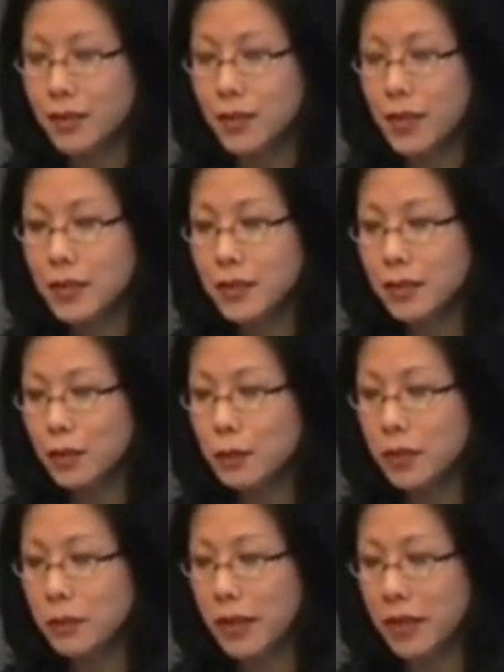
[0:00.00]
So that's a little
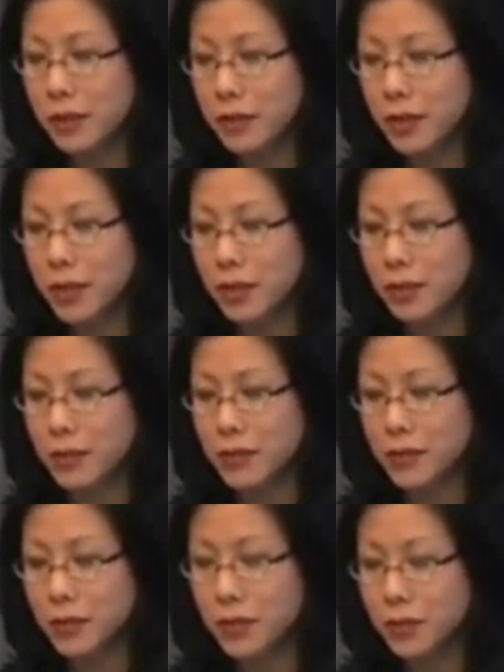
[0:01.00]
bit of background on our
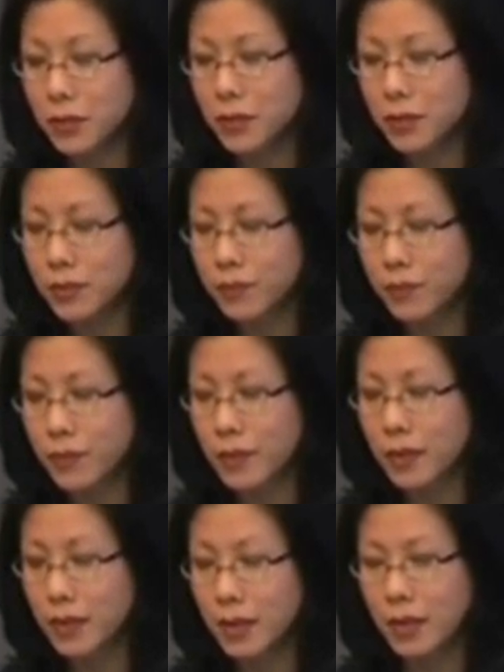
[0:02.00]
research.
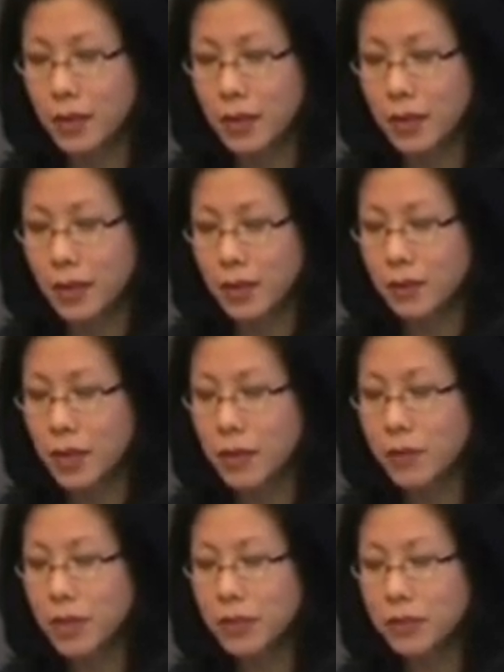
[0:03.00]
What
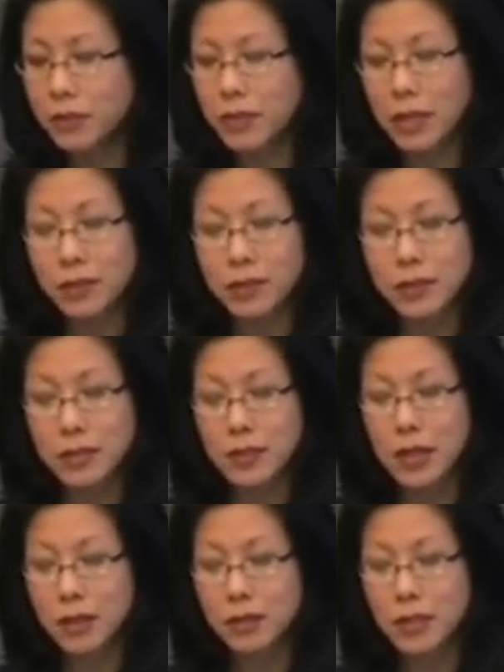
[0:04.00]
I want to do now
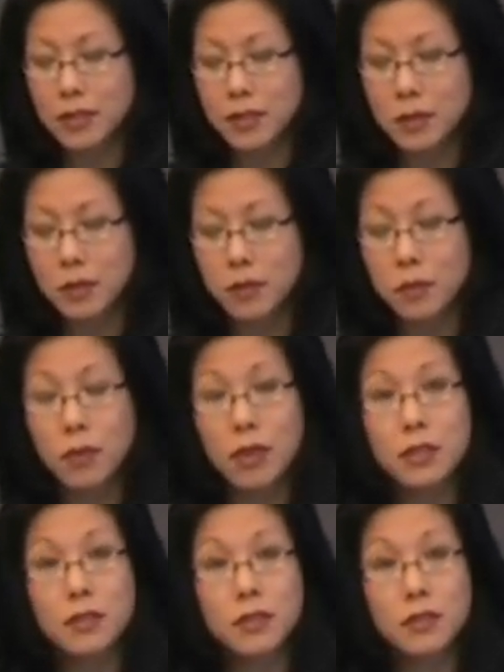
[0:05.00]
is outline some of the
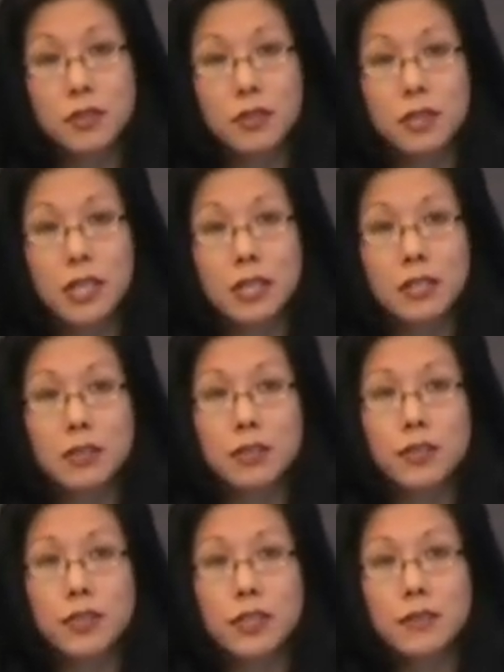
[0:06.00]
broad
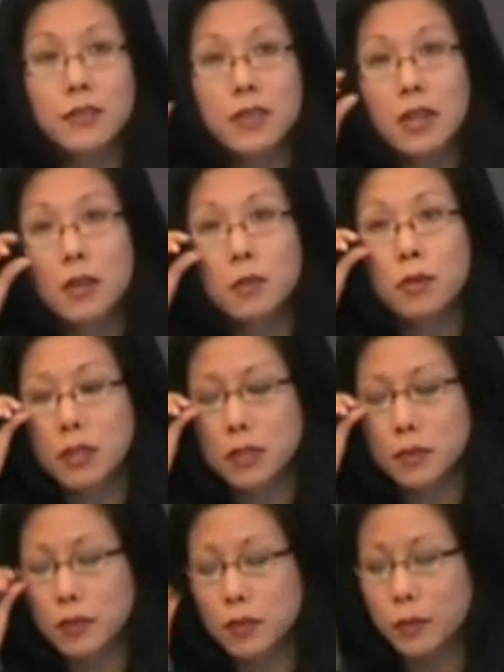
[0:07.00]
socio-technical shifts that our work
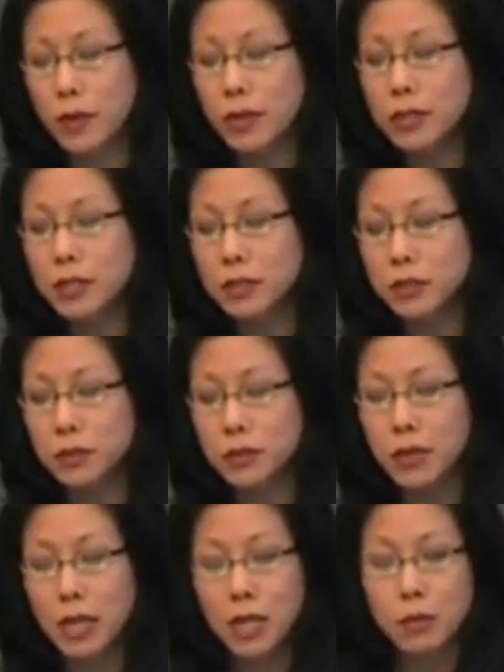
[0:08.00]
is responding to
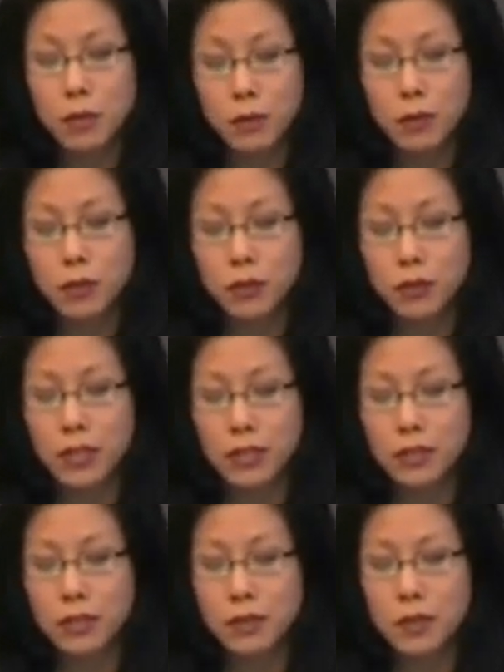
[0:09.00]
before turning
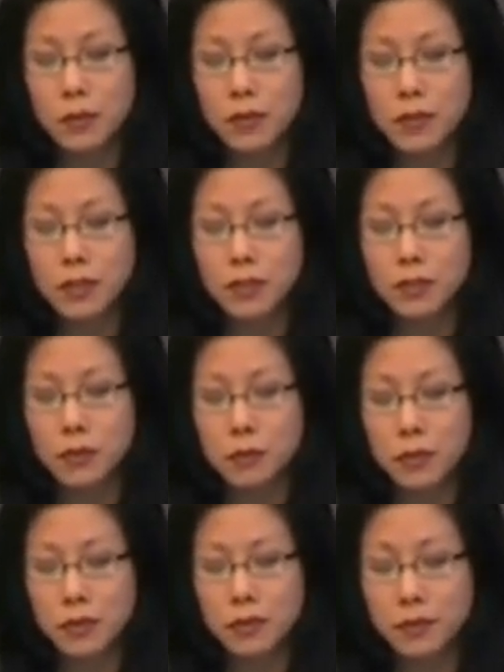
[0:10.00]
to some of the
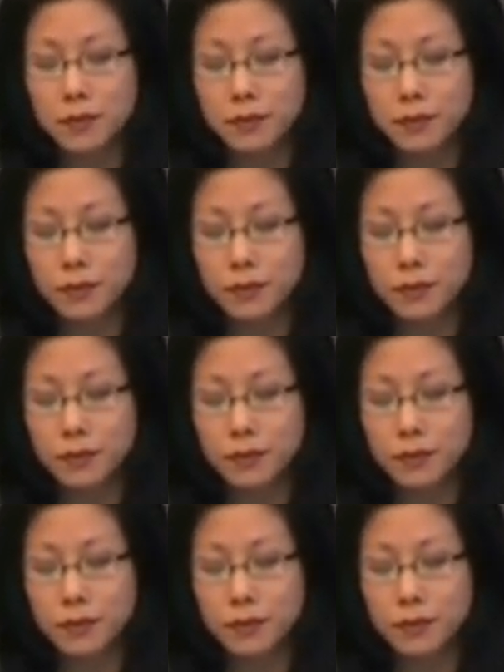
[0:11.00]
description.